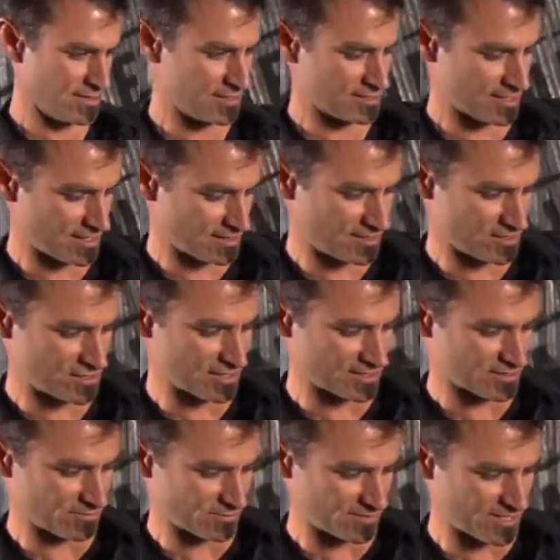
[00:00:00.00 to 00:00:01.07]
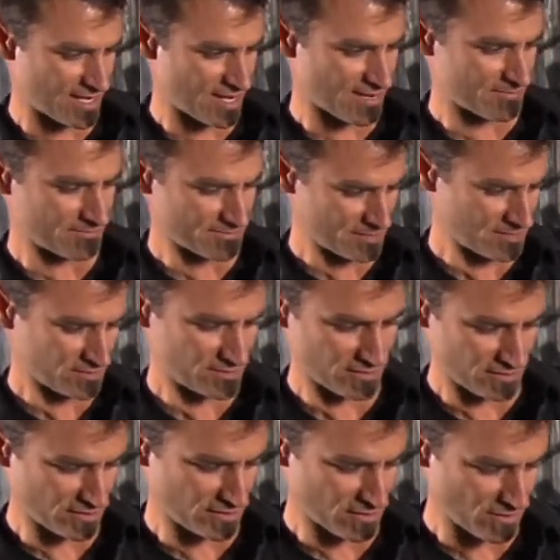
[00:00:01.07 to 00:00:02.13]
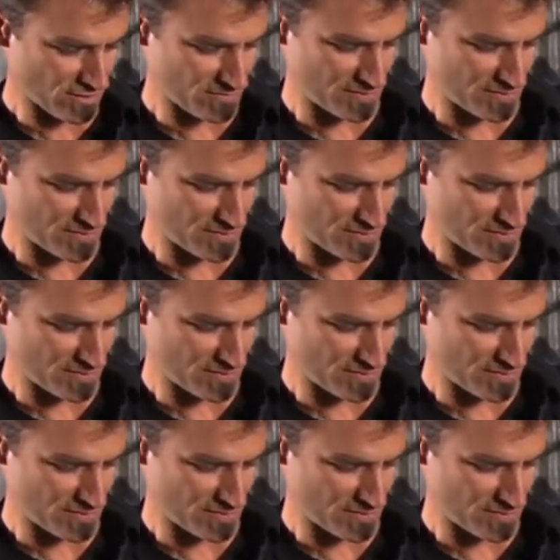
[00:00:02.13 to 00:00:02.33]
it's got an adjustable top so you can go